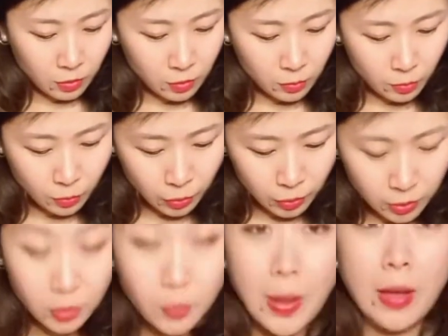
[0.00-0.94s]
put
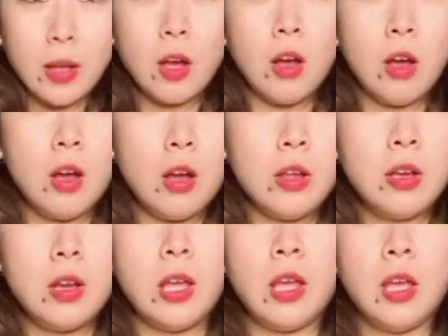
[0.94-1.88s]
this back on
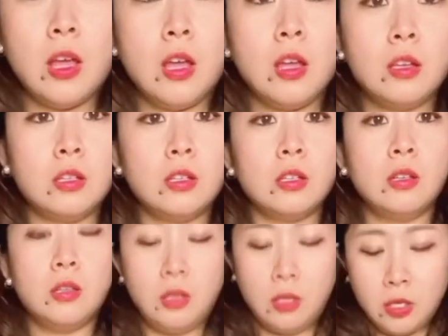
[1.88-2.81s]
and
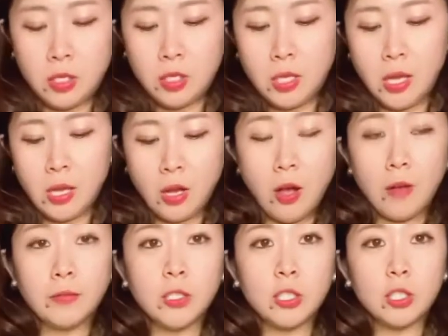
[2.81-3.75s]
take
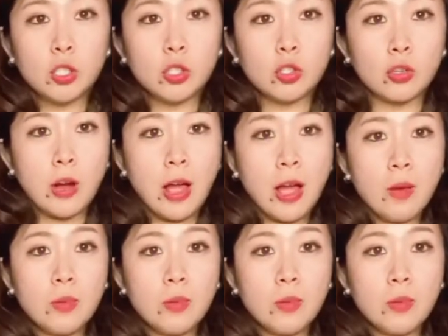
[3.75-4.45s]
off the strap